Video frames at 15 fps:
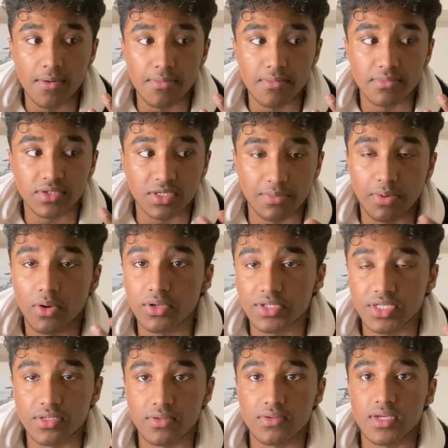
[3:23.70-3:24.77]

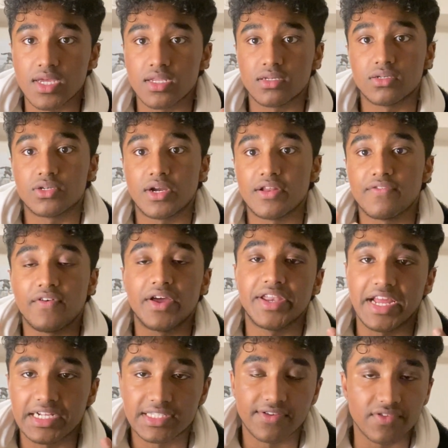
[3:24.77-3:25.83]
supports you in trying to find
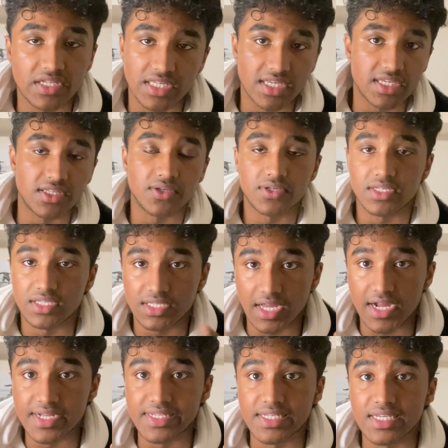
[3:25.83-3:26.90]
activities or
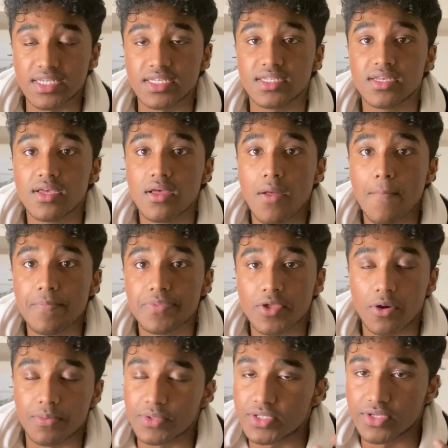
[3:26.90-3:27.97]
societies
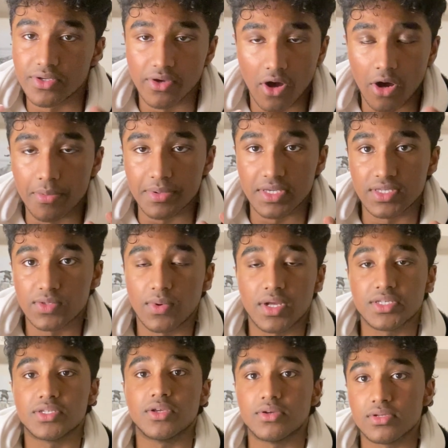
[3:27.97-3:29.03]
or pursue your hobbies
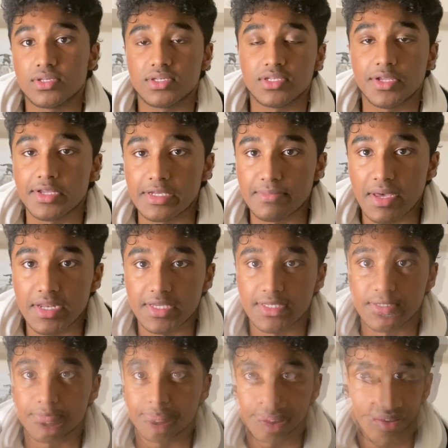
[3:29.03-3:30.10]
whilst you're also studying
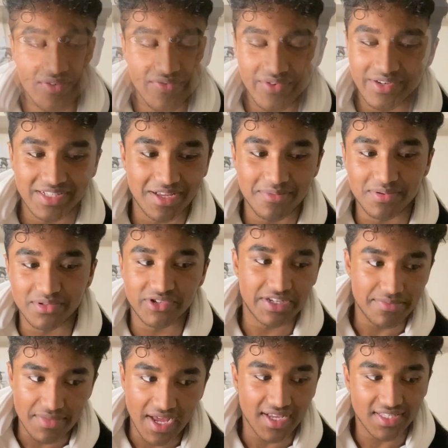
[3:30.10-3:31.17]
medicine. For example,
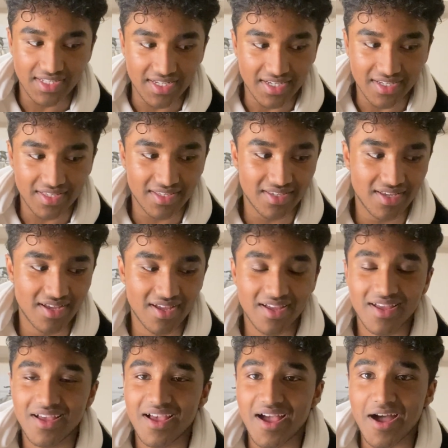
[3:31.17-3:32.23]
gymnastics.
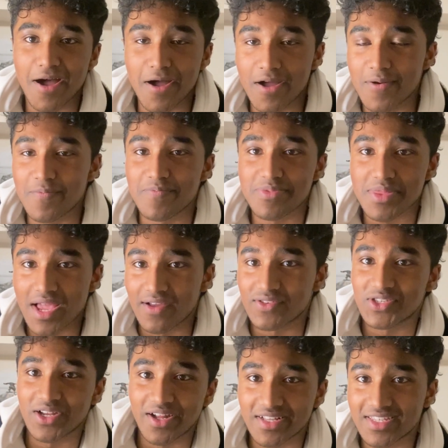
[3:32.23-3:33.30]
I'm
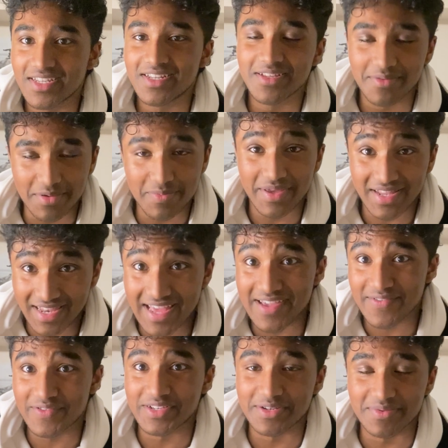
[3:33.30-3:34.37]
a bit late
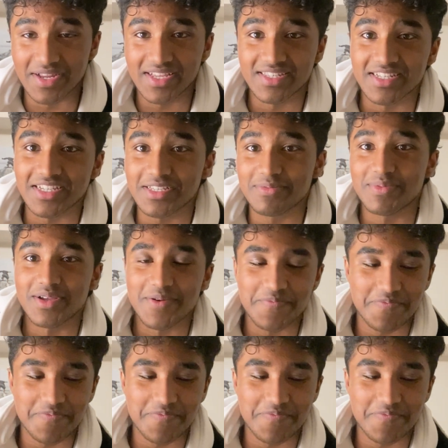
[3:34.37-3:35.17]
for gymnastics, but